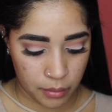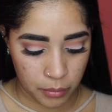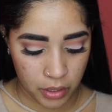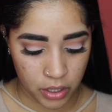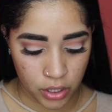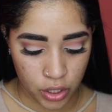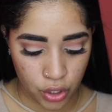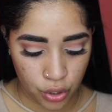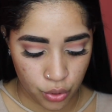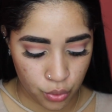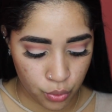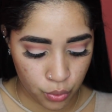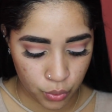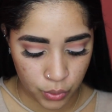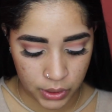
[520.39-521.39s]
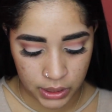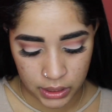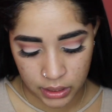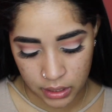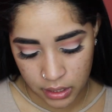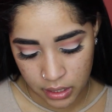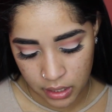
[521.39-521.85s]
I'm gonna
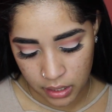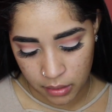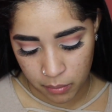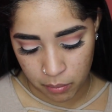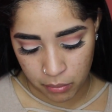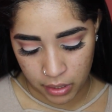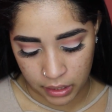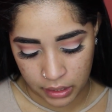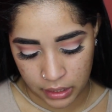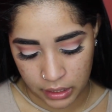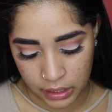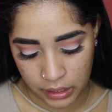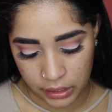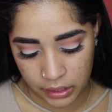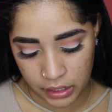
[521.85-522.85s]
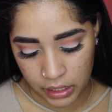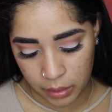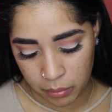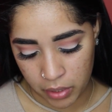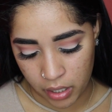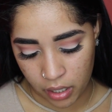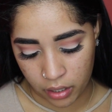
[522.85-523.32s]
use my
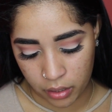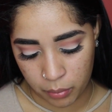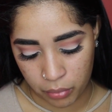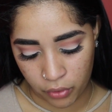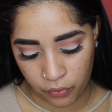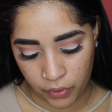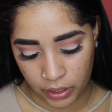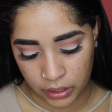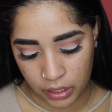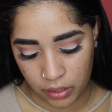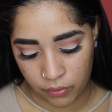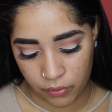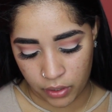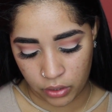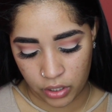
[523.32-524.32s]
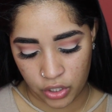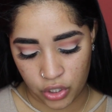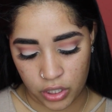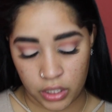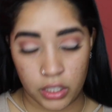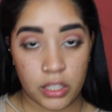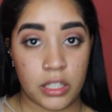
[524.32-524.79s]
Clinique Beyond Perfecting
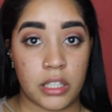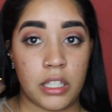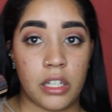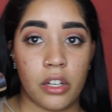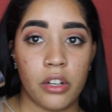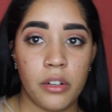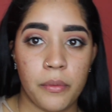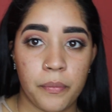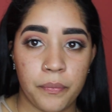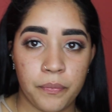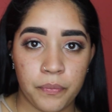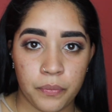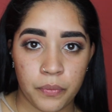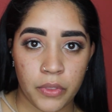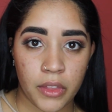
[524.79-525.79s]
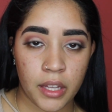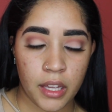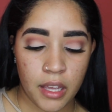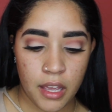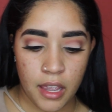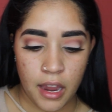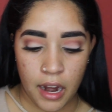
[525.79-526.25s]
Foundation and Concealer.
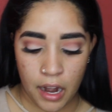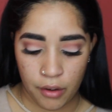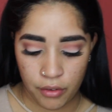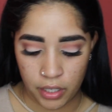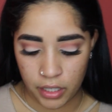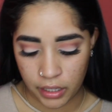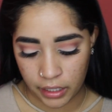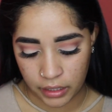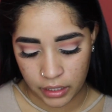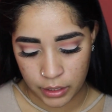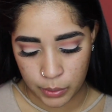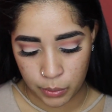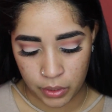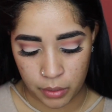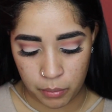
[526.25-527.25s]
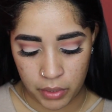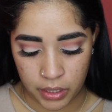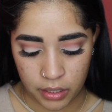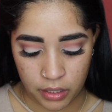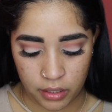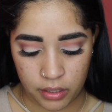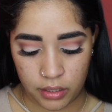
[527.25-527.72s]
I really like this one
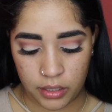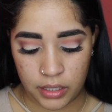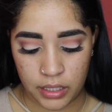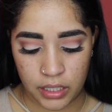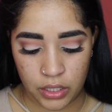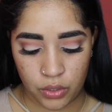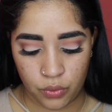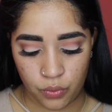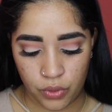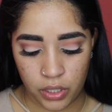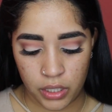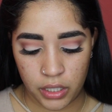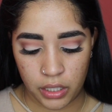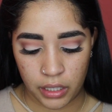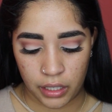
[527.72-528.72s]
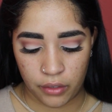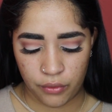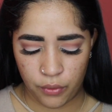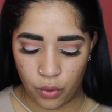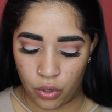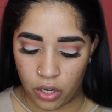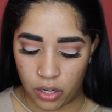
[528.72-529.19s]
because it's really like
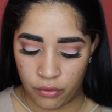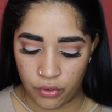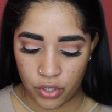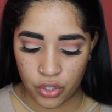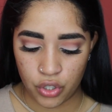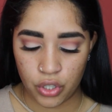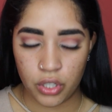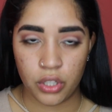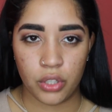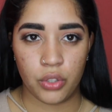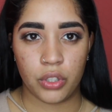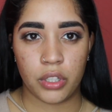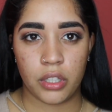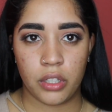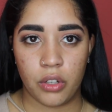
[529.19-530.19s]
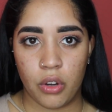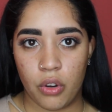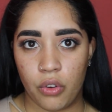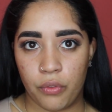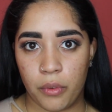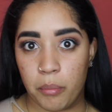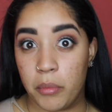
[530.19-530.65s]
full coverage. You could
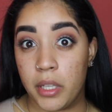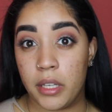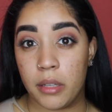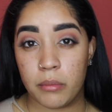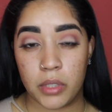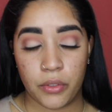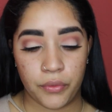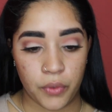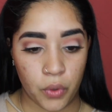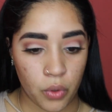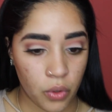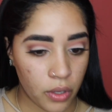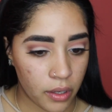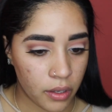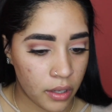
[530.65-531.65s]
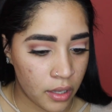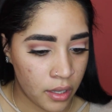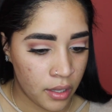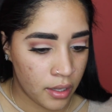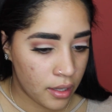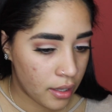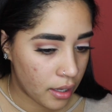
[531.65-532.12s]
go from medium to full,
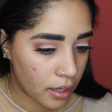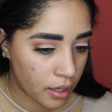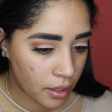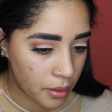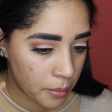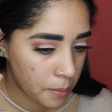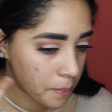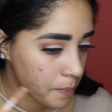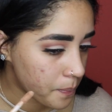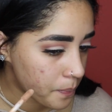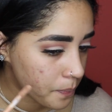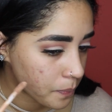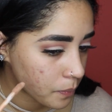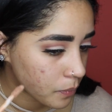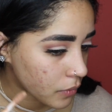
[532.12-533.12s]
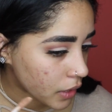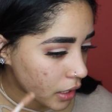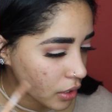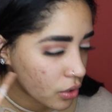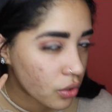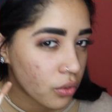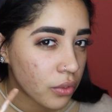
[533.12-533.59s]
and
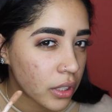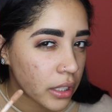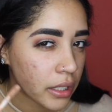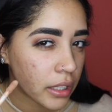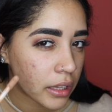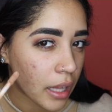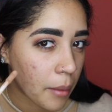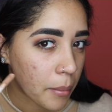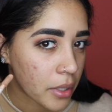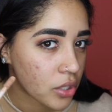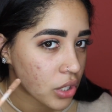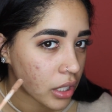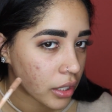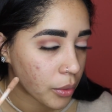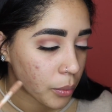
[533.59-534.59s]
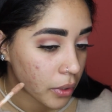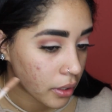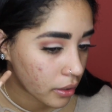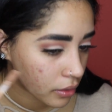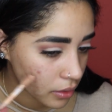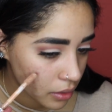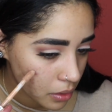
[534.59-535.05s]
you don't really need that much anyway.